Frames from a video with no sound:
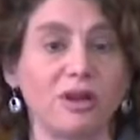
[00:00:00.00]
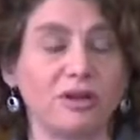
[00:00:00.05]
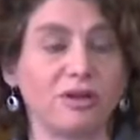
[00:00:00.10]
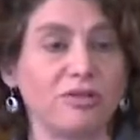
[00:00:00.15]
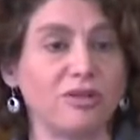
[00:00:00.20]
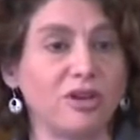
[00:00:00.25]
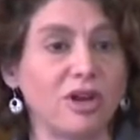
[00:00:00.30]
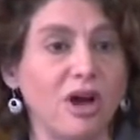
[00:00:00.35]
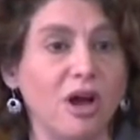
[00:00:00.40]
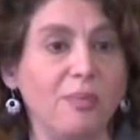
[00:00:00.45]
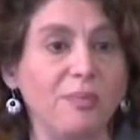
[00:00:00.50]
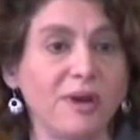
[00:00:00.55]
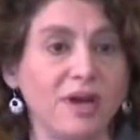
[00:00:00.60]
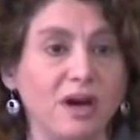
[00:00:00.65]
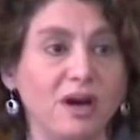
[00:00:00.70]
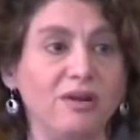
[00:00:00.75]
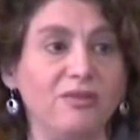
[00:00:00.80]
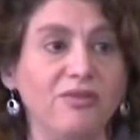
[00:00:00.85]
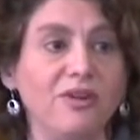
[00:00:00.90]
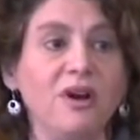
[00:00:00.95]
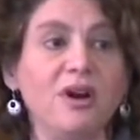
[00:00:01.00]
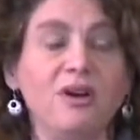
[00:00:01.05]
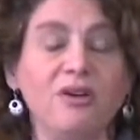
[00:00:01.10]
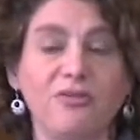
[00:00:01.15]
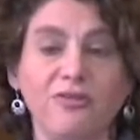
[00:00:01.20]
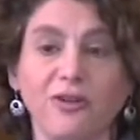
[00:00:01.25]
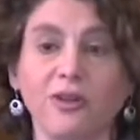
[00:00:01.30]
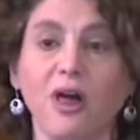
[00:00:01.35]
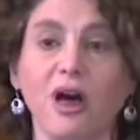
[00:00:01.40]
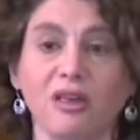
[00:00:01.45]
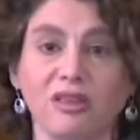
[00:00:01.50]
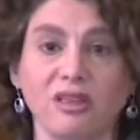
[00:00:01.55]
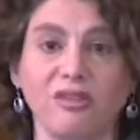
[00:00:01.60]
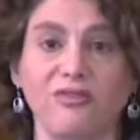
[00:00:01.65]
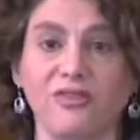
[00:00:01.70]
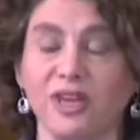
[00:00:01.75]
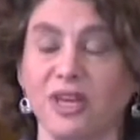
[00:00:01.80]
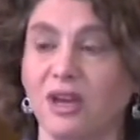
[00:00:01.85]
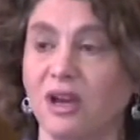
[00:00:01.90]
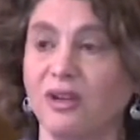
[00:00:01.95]
under the topic of
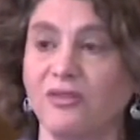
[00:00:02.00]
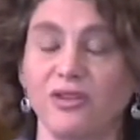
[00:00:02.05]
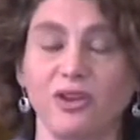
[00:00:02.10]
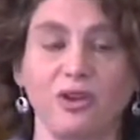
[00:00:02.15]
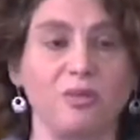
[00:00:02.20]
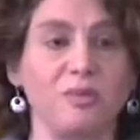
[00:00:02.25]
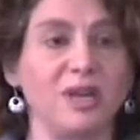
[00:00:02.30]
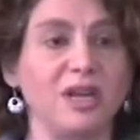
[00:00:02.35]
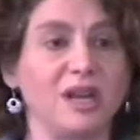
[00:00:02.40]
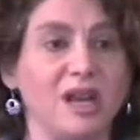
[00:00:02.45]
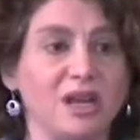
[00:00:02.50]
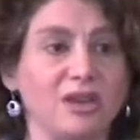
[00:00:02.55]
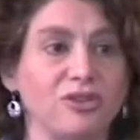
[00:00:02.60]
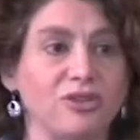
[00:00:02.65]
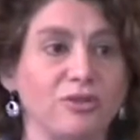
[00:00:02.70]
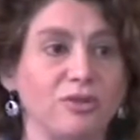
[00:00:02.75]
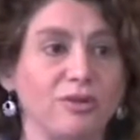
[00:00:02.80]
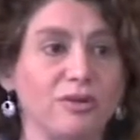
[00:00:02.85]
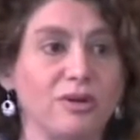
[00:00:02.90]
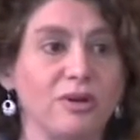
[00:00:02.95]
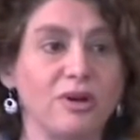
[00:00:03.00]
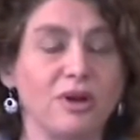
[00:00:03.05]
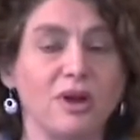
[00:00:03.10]
philosophy of human nature.